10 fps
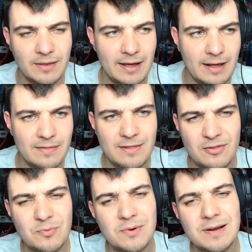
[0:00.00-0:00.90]
Like
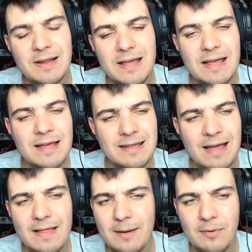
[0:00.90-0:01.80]
this one, yeah, I
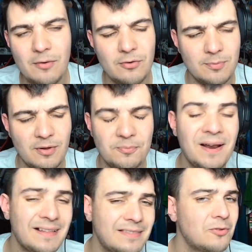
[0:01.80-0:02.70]
like both their smells, but I
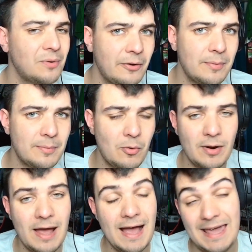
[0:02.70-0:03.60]
like this one a little bit more.
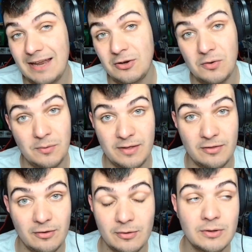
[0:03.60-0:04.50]
I can't do it with these
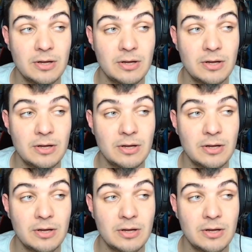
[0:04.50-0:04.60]
2.